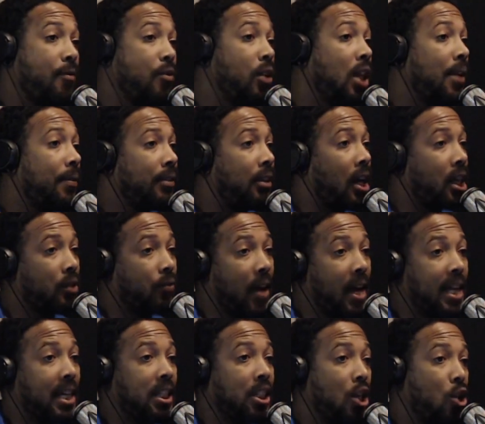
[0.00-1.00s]
If you live in Las
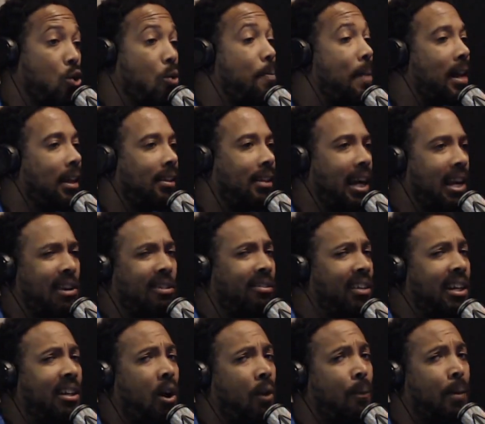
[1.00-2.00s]
Vegas and you melanated, you don't
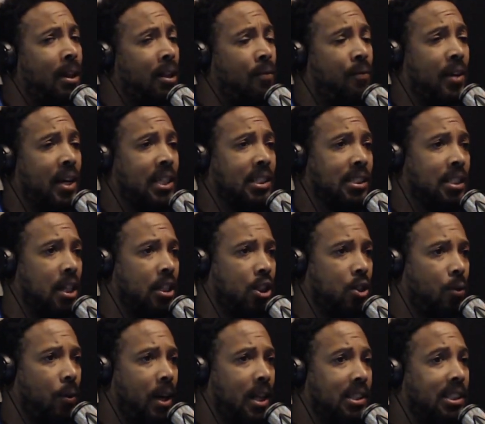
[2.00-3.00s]
need no motherfucking sunscreen.